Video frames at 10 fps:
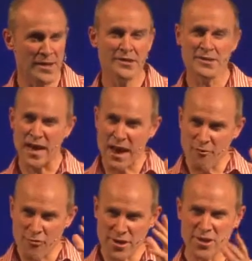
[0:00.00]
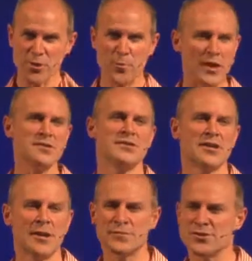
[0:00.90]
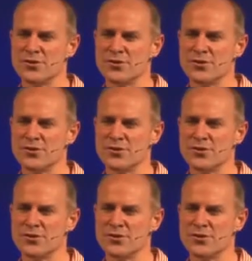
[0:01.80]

So every new person who comes